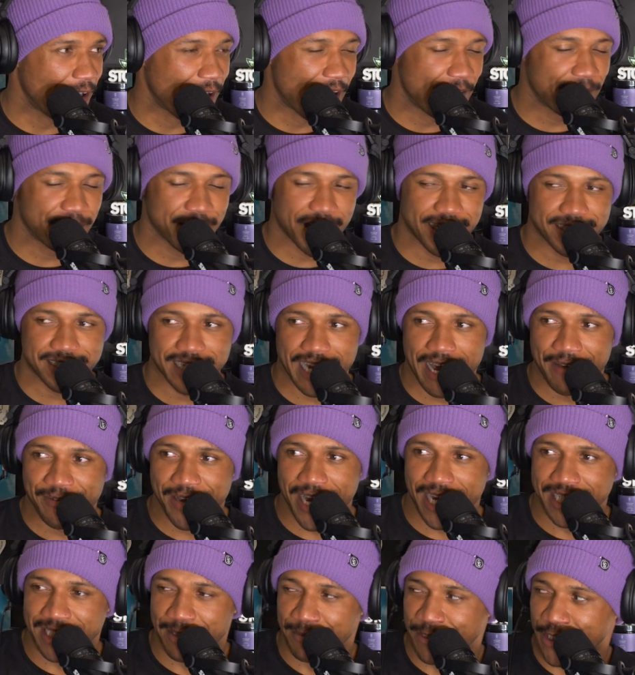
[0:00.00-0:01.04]
Oh, I've got
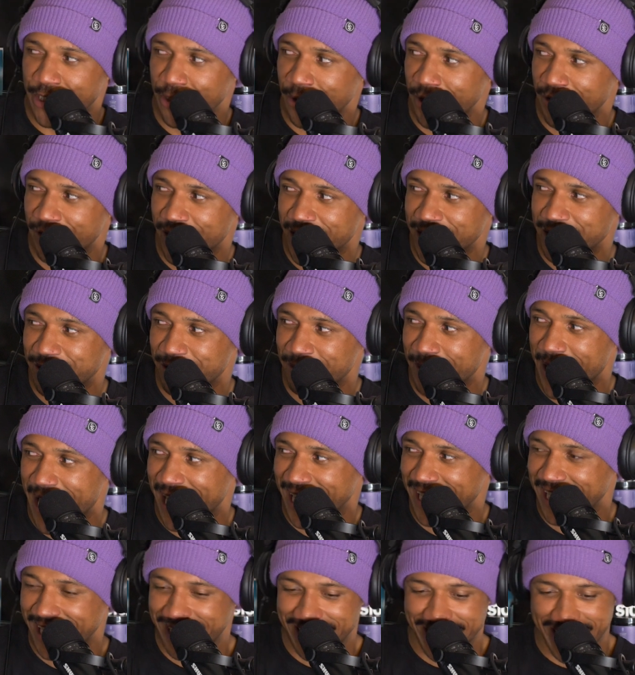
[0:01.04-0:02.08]
some shoey vids from
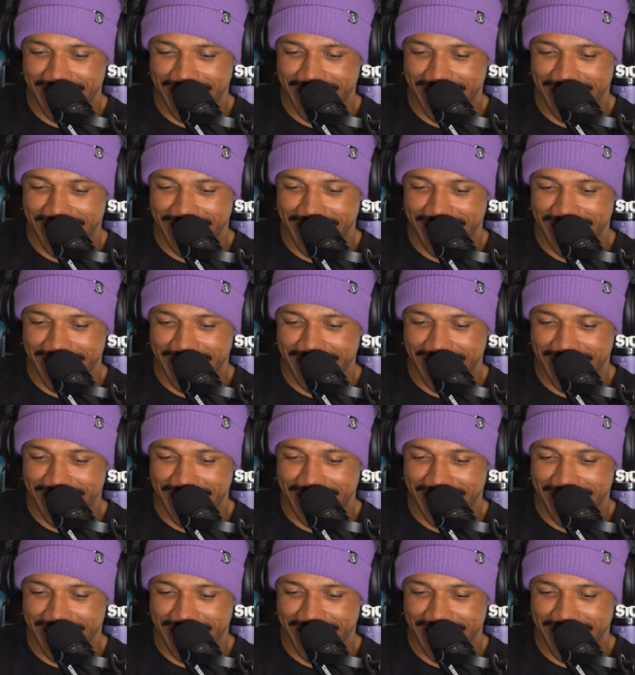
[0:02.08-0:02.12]
back in the